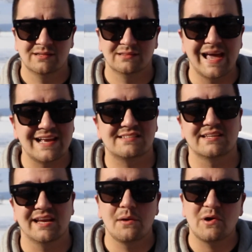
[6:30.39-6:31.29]

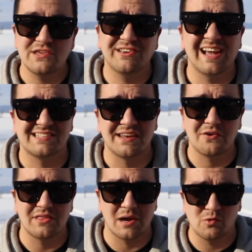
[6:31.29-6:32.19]
Lastly, I want you guys to
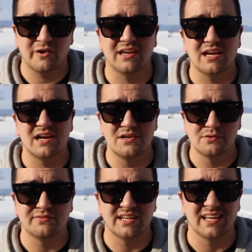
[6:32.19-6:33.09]
know that I'm working on a
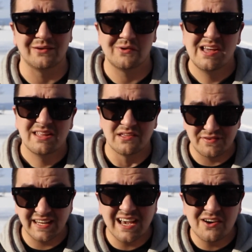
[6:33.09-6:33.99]
new video. The
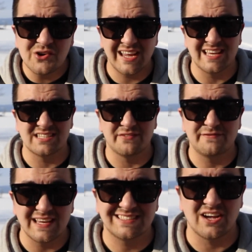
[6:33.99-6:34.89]
video is a
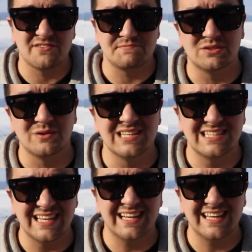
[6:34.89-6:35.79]
face-off between
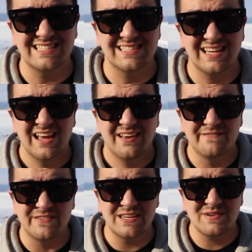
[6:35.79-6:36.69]
Deity's
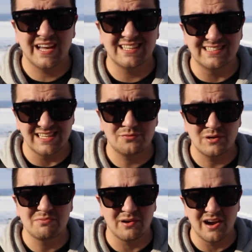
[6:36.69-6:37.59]
VMic
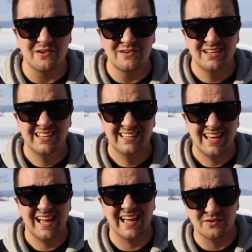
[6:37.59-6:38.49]
D3 Pro
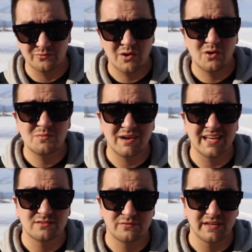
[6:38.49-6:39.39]
and Rode
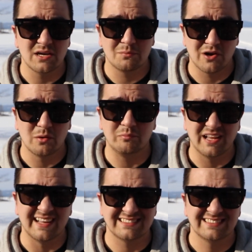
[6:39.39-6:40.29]
Mic's Video Pro
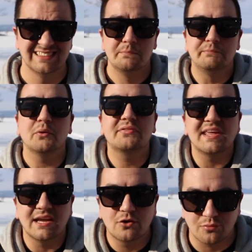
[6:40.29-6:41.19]
Plus. Both
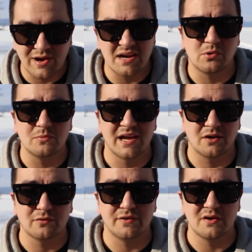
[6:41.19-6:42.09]
incredible
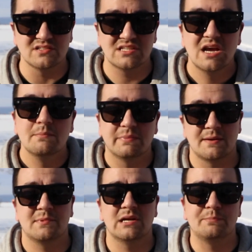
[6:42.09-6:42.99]
microphones, but
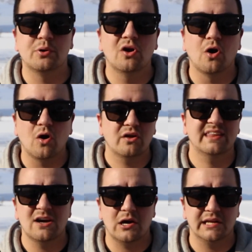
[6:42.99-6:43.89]
I'm gonna put all
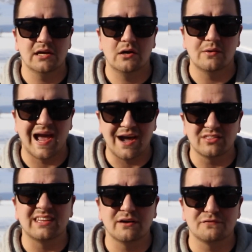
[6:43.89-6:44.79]
the audio
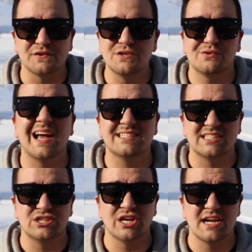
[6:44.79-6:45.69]
out there for you guys
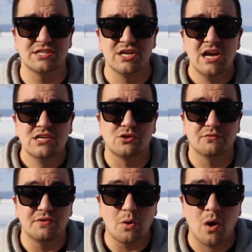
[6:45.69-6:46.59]
to judge. So
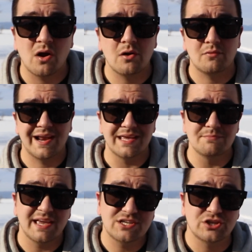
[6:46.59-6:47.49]
if you aren't already,
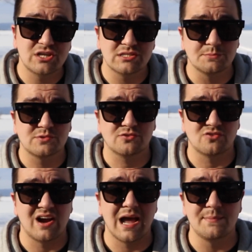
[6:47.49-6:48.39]
make sure you
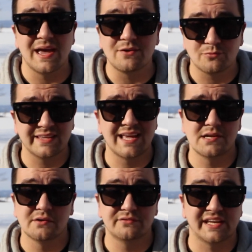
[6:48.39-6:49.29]
subscribe and ring that
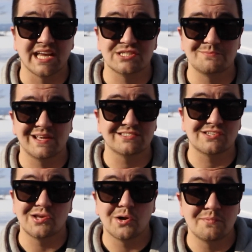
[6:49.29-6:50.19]
notification bell so
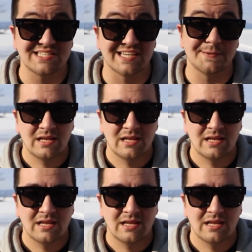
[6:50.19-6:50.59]
you don't miss it.